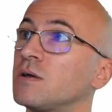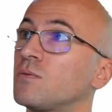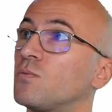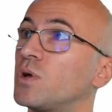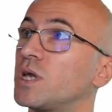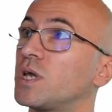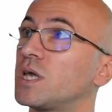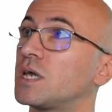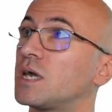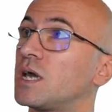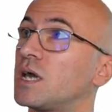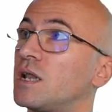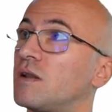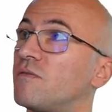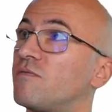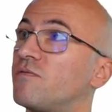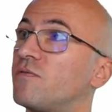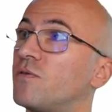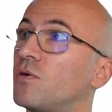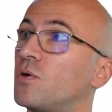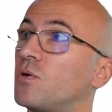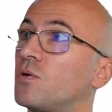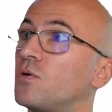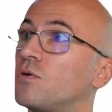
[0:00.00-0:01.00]
We can
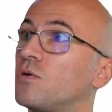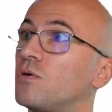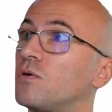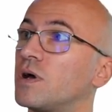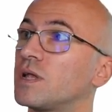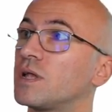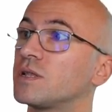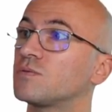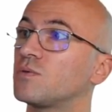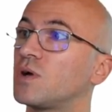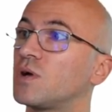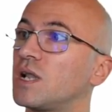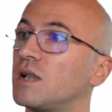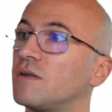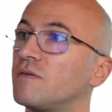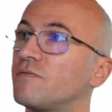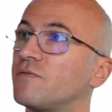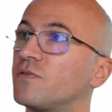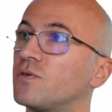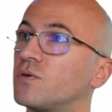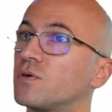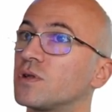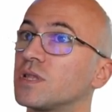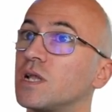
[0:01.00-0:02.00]
follow as well
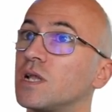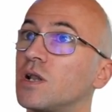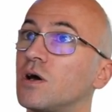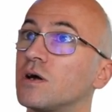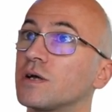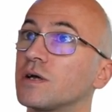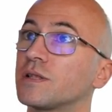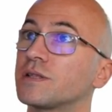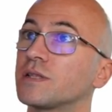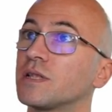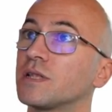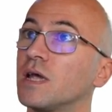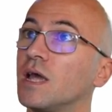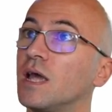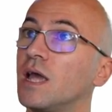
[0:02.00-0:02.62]
for the logs.